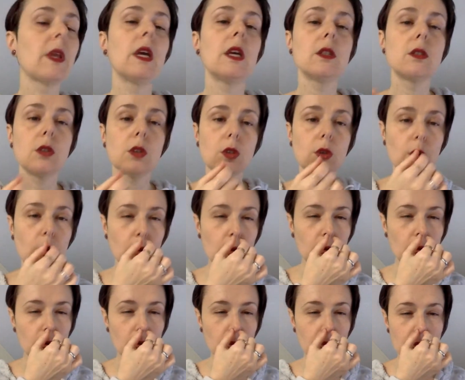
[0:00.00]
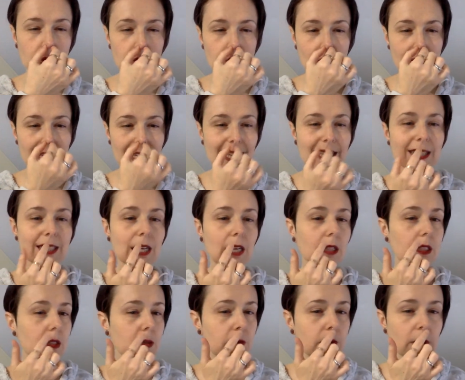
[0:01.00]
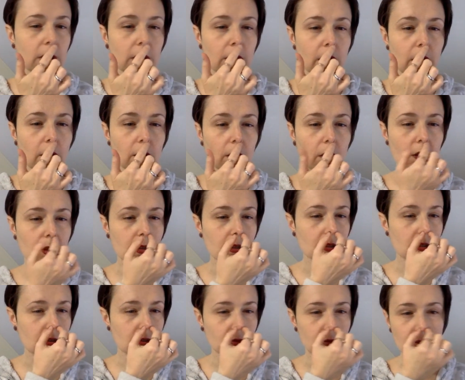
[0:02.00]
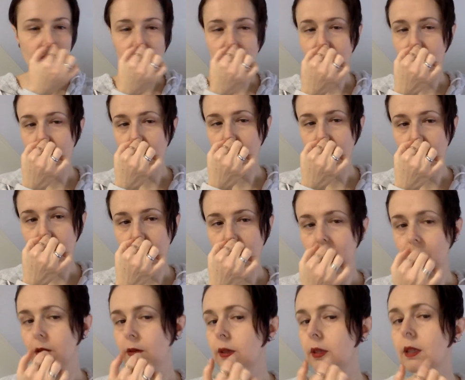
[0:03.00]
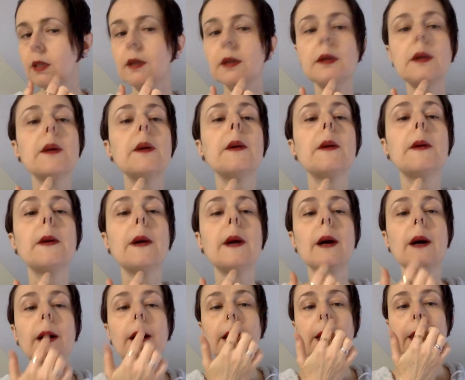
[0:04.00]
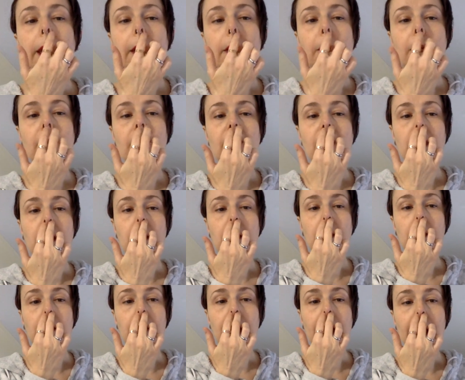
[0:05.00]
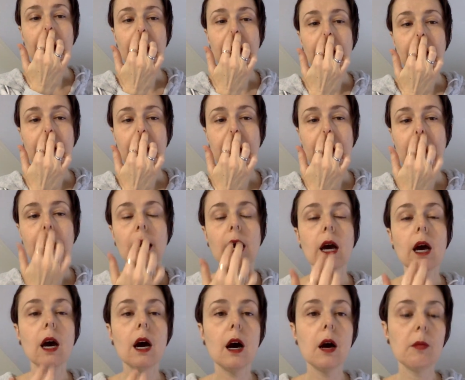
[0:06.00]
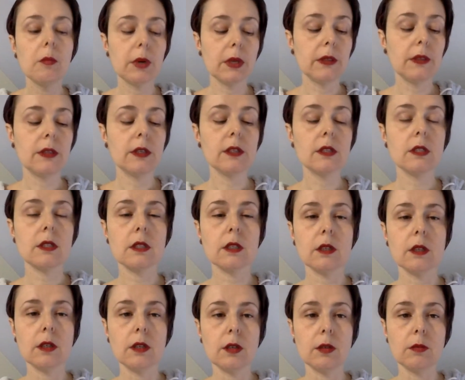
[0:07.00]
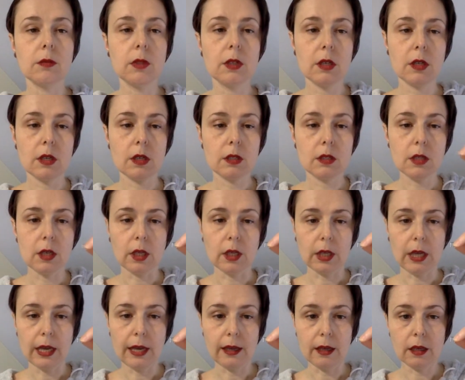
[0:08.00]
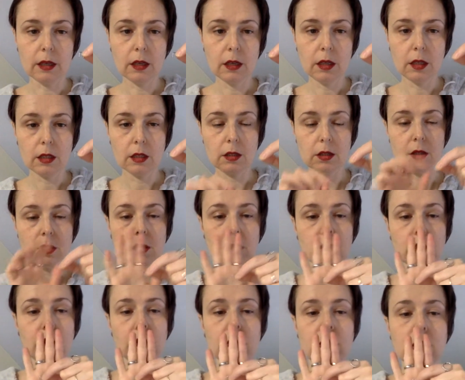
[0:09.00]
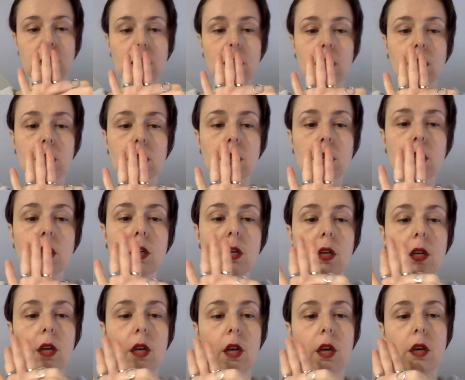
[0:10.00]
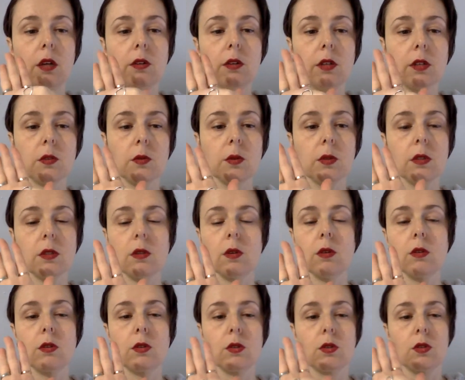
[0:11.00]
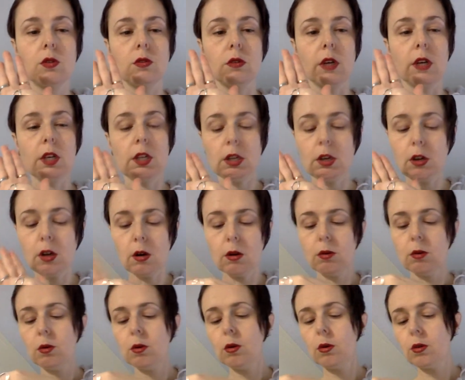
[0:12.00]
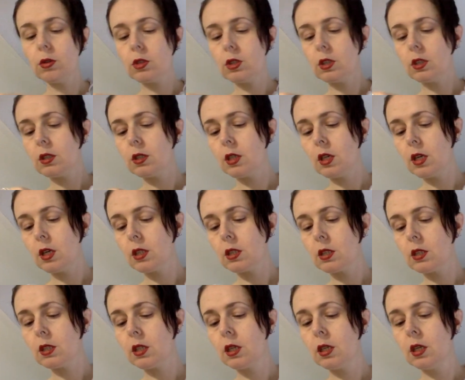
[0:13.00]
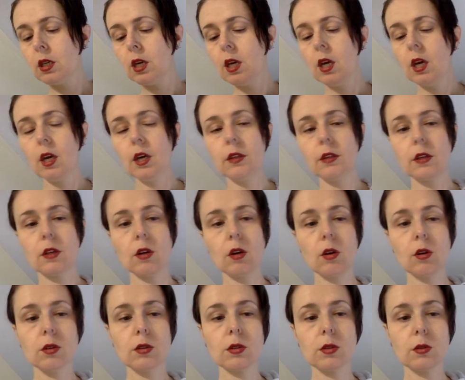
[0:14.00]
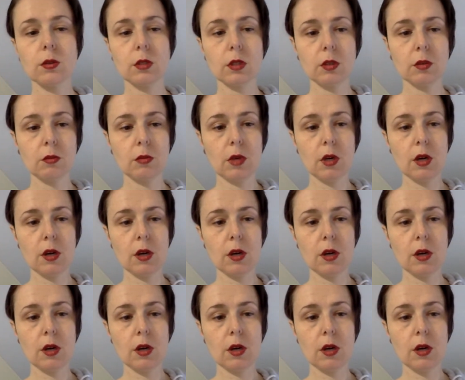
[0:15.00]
So I can't tag this one in at all because it's really just like stuck right there. Can't move it back. But this I can. And this is a retainer. This one is also straight. There are oh Jesus. There are also some